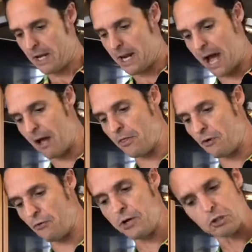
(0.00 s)
Now, the
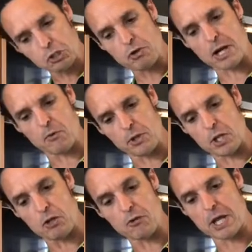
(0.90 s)
real trick with a
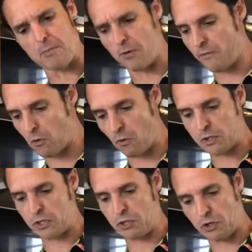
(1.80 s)
cucumber, of
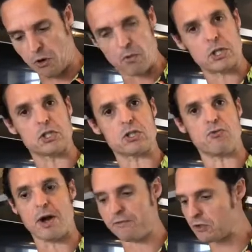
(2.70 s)
course, is you don't want to just
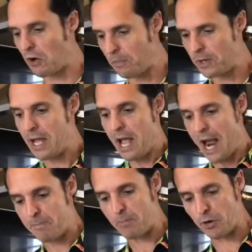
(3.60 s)
rough chop it
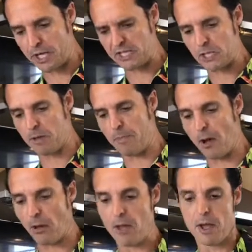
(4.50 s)
and put it into the
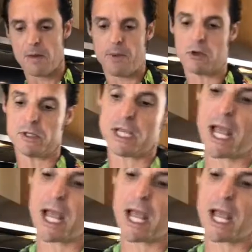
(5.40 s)
bowl, because